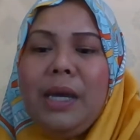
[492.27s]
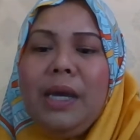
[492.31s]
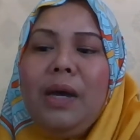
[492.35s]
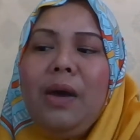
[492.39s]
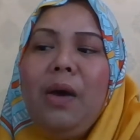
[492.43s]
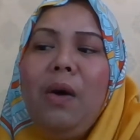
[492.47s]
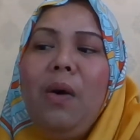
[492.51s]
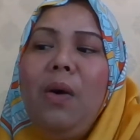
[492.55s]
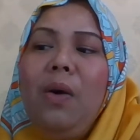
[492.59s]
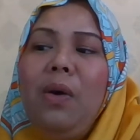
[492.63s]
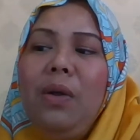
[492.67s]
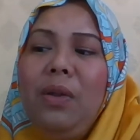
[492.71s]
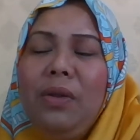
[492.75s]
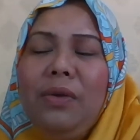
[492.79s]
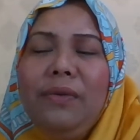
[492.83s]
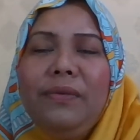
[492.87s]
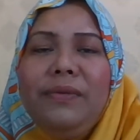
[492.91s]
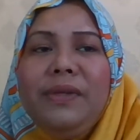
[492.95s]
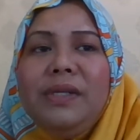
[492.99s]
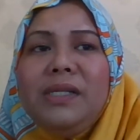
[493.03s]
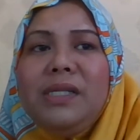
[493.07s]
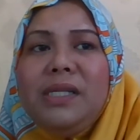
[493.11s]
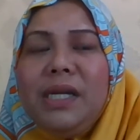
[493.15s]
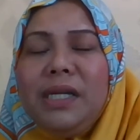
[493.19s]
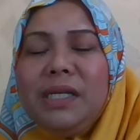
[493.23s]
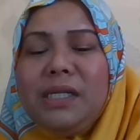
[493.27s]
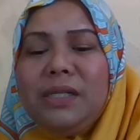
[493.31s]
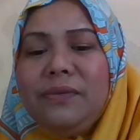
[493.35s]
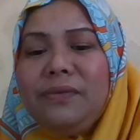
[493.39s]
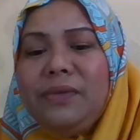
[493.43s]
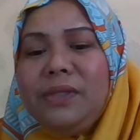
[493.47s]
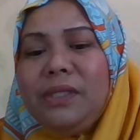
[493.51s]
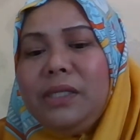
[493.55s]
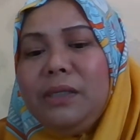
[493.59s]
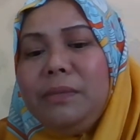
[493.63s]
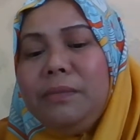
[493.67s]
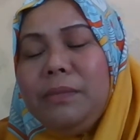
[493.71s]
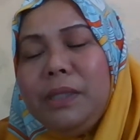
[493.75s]
all of this
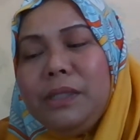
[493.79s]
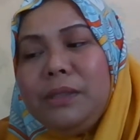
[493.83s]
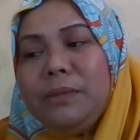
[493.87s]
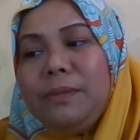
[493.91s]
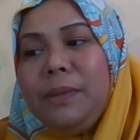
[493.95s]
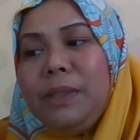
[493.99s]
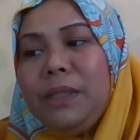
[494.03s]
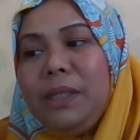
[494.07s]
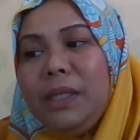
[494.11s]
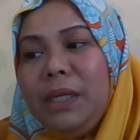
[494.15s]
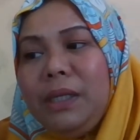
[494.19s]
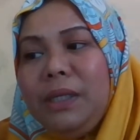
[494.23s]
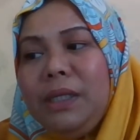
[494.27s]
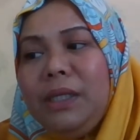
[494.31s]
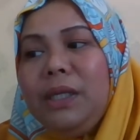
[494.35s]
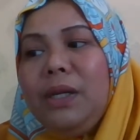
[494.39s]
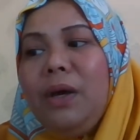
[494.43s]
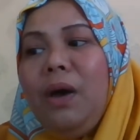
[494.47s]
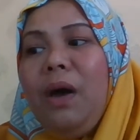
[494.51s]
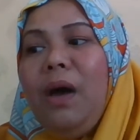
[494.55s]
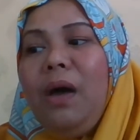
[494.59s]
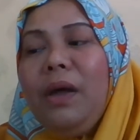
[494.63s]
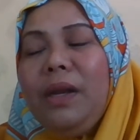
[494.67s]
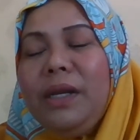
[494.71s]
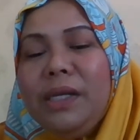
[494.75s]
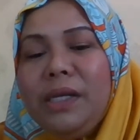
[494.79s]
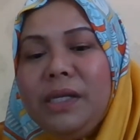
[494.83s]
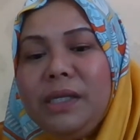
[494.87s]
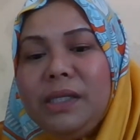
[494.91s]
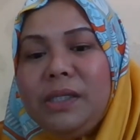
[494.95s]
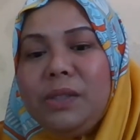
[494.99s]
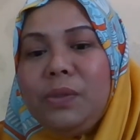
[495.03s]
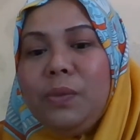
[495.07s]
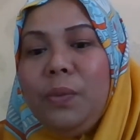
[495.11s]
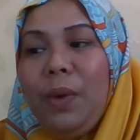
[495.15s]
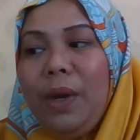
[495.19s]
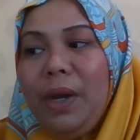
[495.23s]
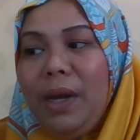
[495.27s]
activity must be done in a
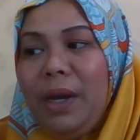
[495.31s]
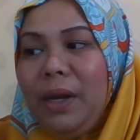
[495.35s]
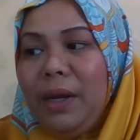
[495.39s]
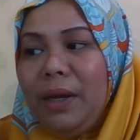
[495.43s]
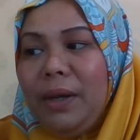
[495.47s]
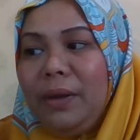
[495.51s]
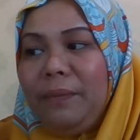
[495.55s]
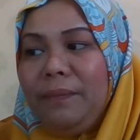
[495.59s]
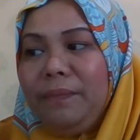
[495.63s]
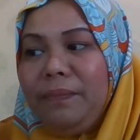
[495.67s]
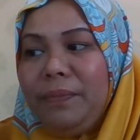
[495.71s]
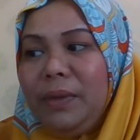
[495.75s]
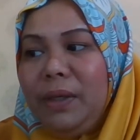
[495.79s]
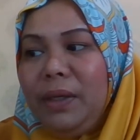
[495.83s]
honest way.